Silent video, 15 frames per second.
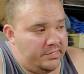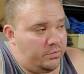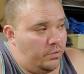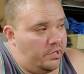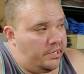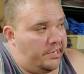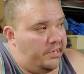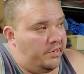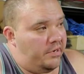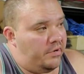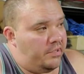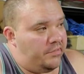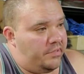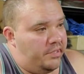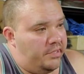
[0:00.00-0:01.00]
to working out and
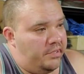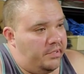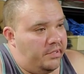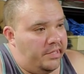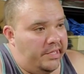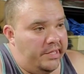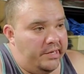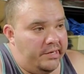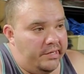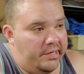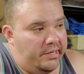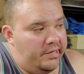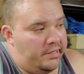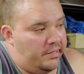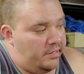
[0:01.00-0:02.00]
everything and
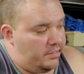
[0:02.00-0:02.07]
uh,